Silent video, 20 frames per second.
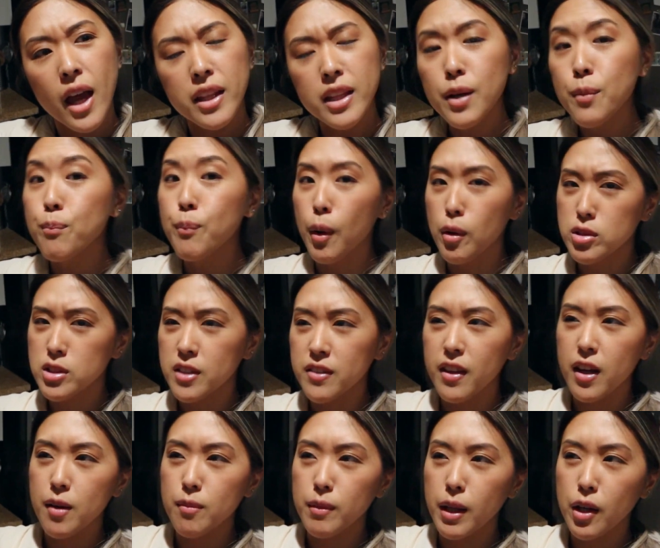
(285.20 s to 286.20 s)
I think most of
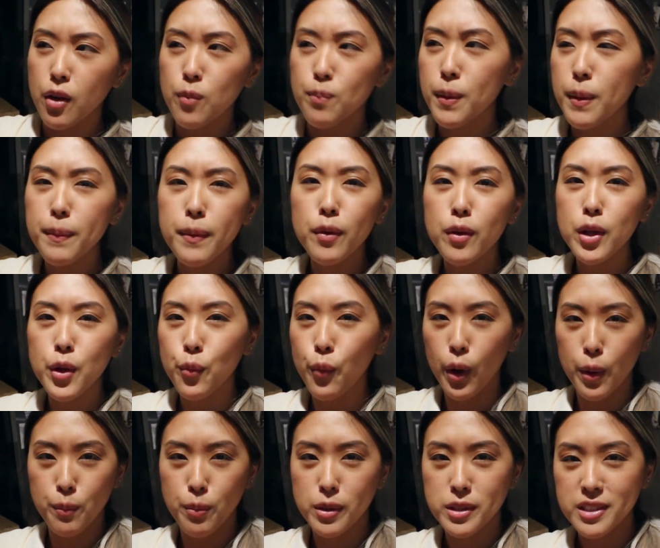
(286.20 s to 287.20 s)
them, like maybe only
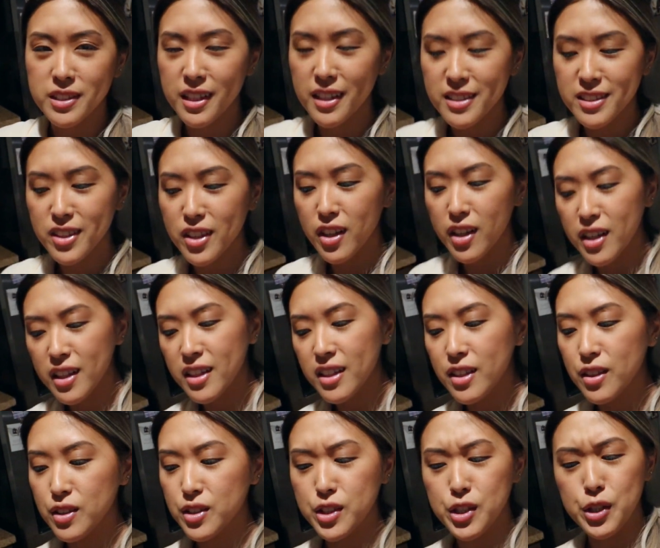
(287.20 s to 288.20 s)
one person has gone,
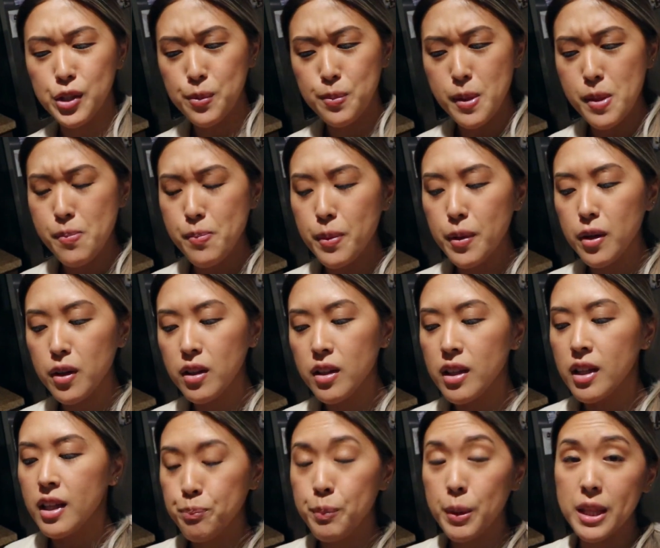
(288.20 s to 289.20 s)
or two
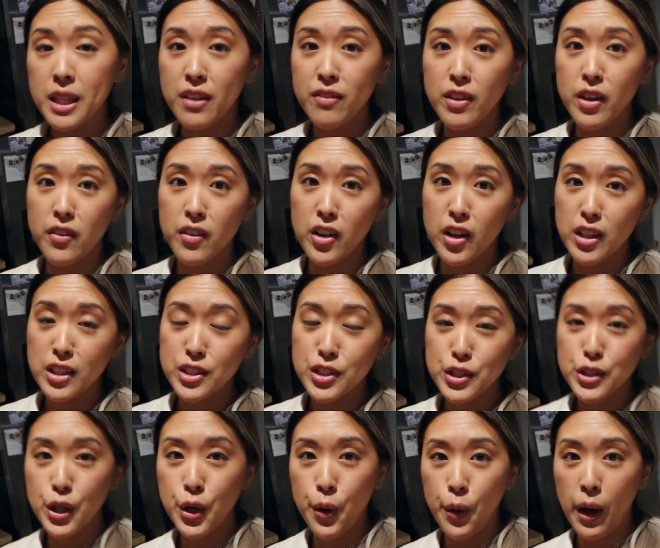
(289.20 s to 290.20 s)
people, but they've never gone,
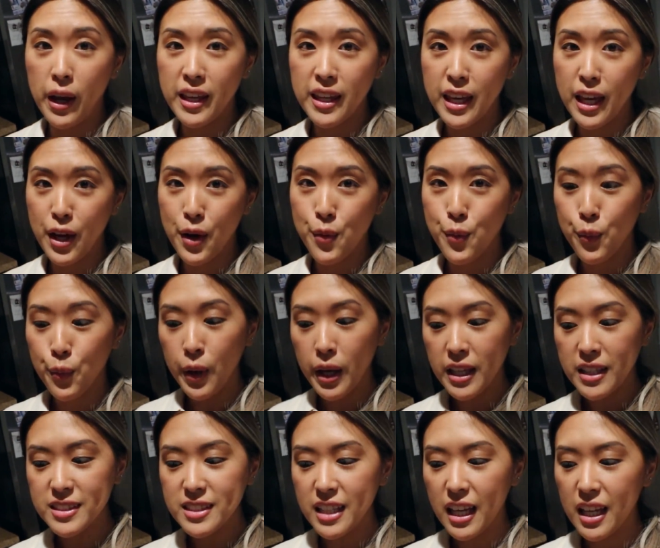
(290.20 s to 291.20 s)
so I can't
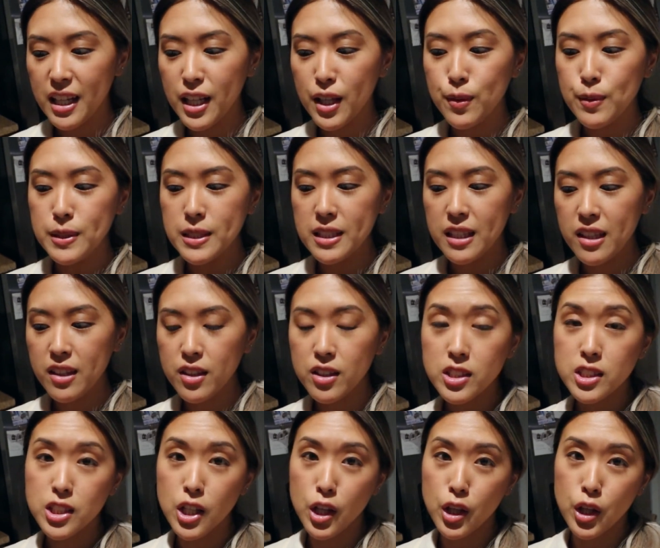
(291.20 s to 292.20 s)
wait. And it was either
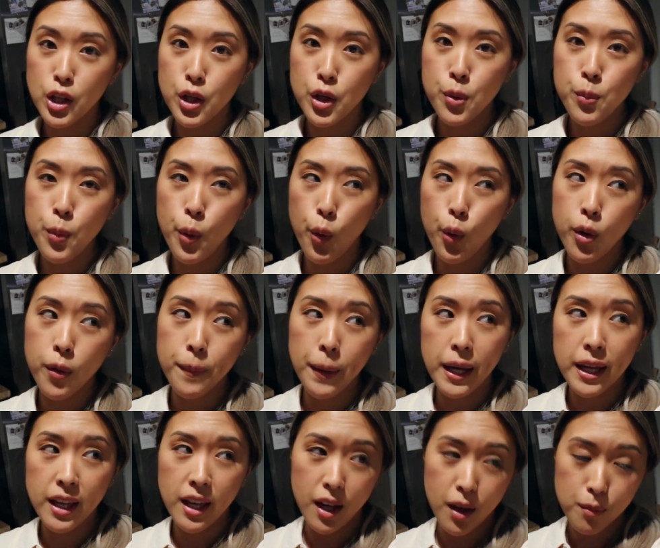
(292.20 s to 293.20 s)
Tulum or
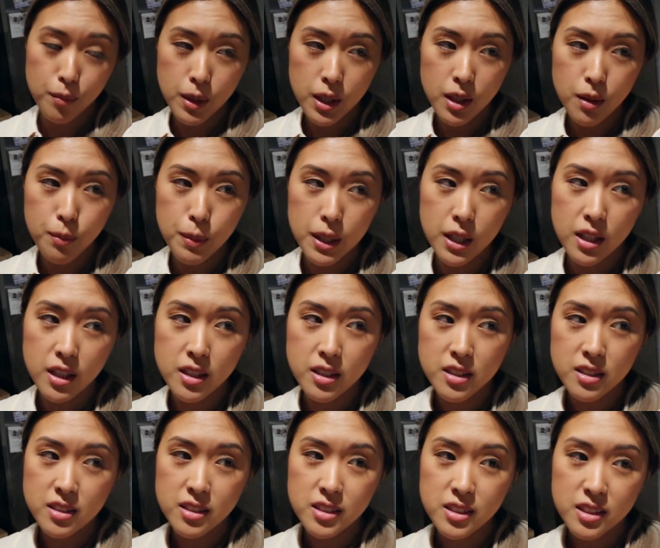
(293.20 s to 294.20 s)
Miami,
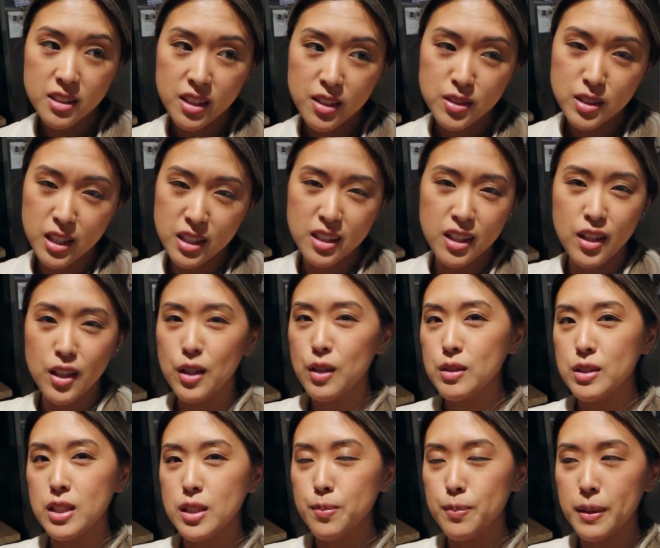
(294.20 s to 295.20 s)
because it's like the
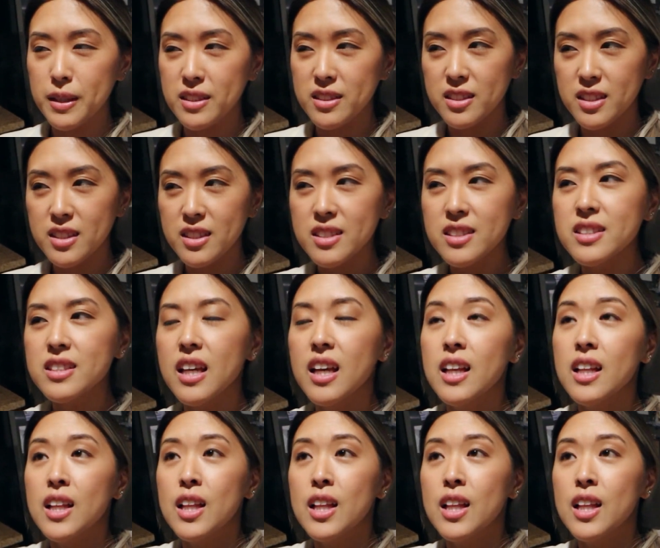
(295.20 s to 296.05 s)
closest places.